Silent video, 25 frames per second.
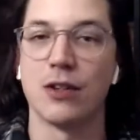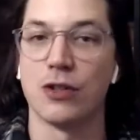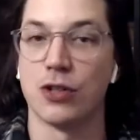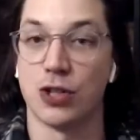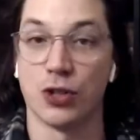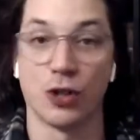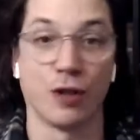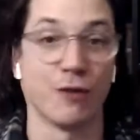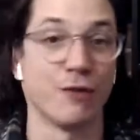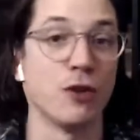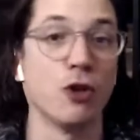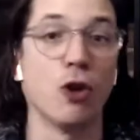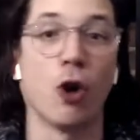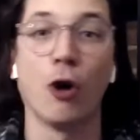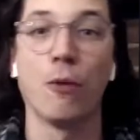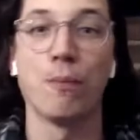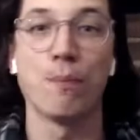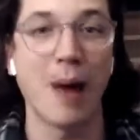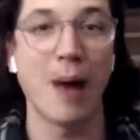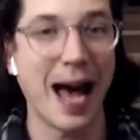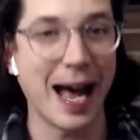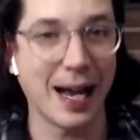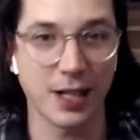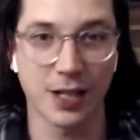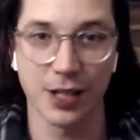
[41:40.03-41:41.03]
sort of nod
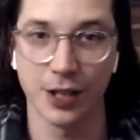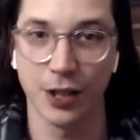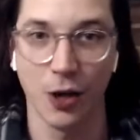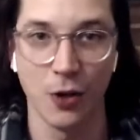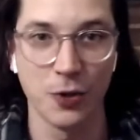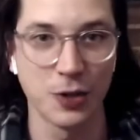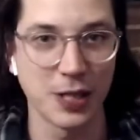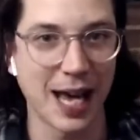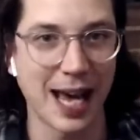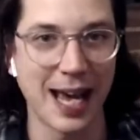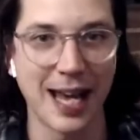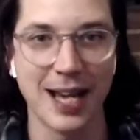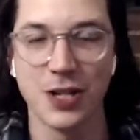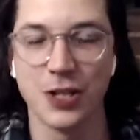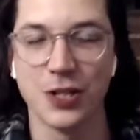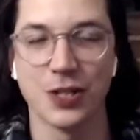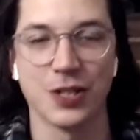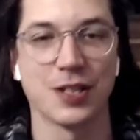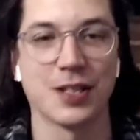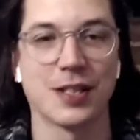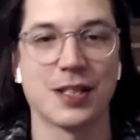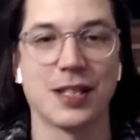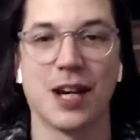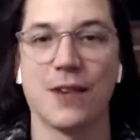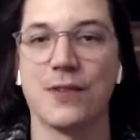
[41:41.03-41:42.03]
back to those ages
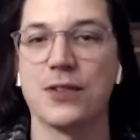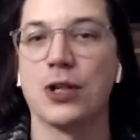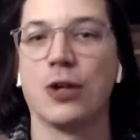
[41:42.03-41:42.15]
and stuff.